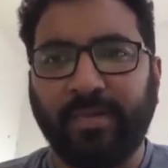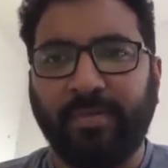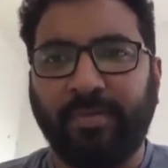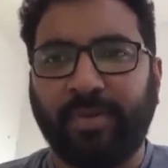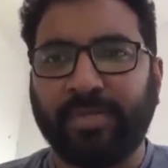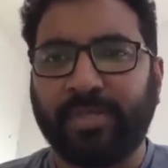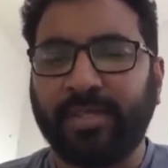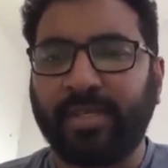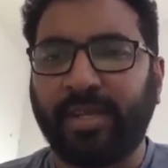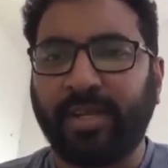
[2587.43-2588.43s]
But once
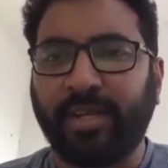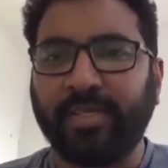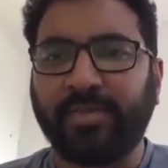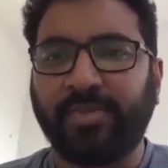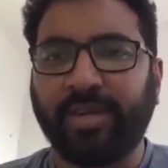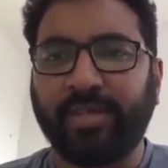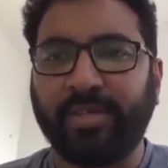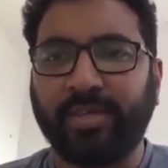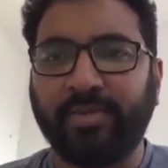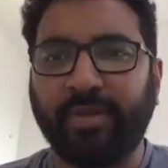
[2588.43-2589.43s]
things are little eased, we can
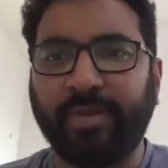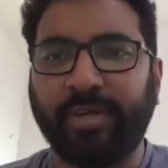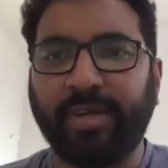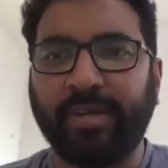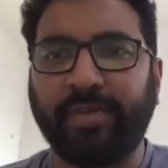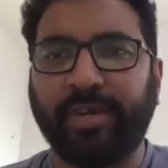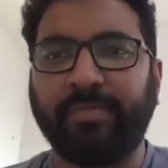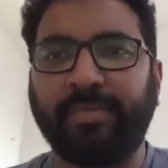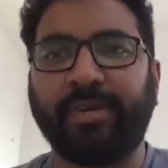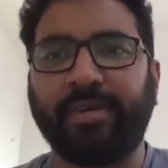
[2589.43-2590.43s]
schedule a meeting and we can
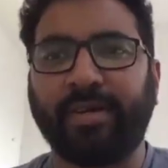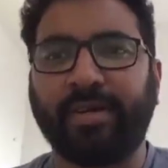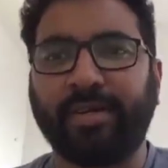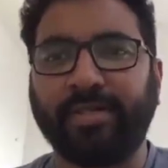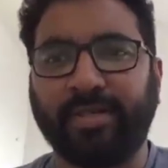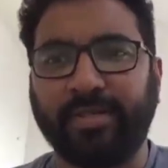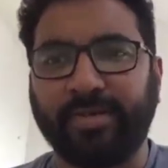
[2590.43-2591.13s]
meet at Delhi center.